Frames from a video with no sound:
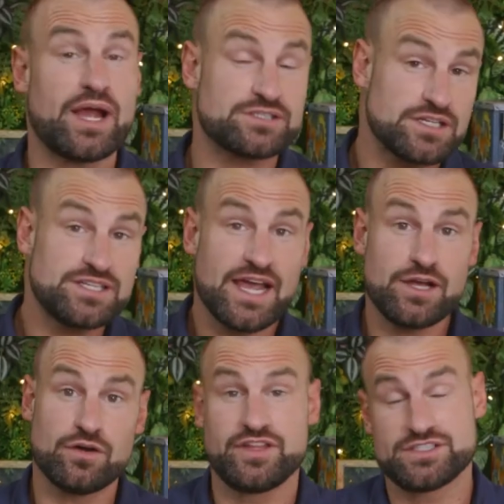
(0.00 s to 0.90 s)
as I
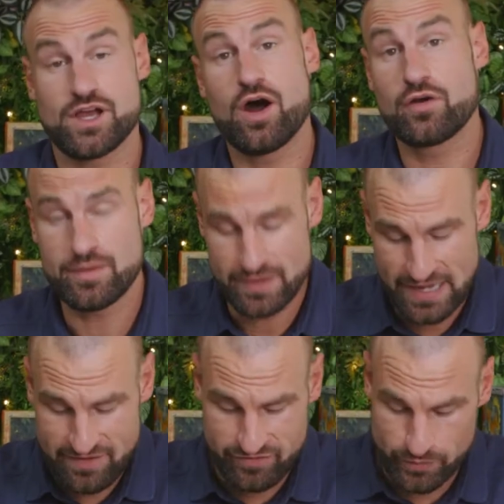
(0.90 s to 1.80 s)
take off this
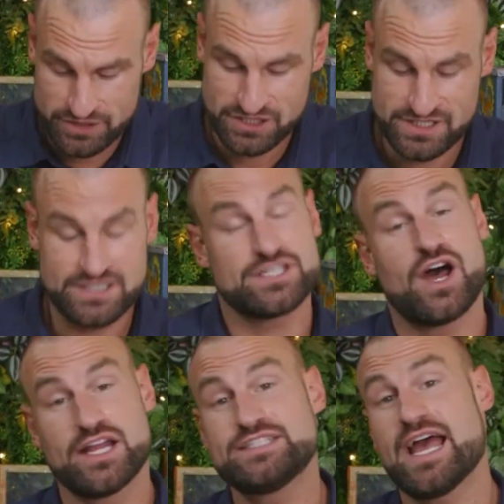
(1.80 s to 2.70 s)
RM11, which is in
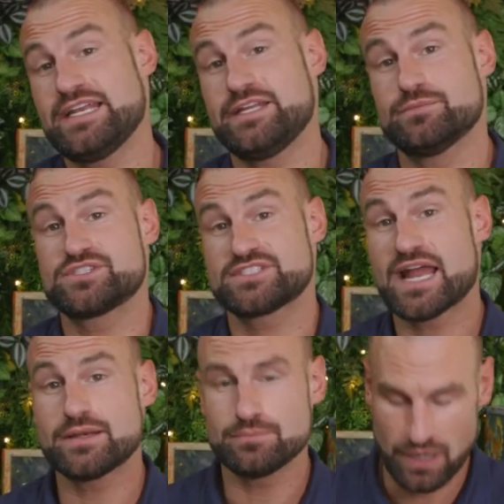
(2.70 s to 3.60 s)
titanium
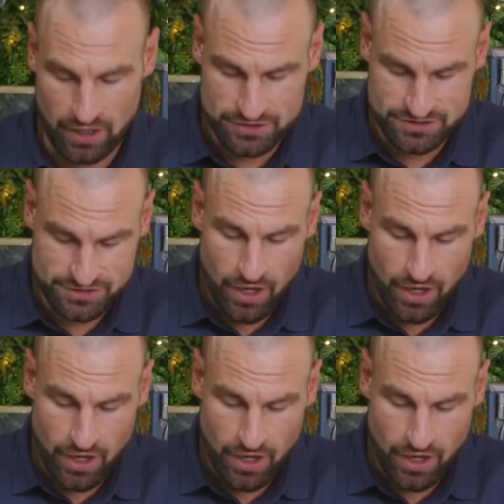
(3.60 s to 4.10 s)
sandblast,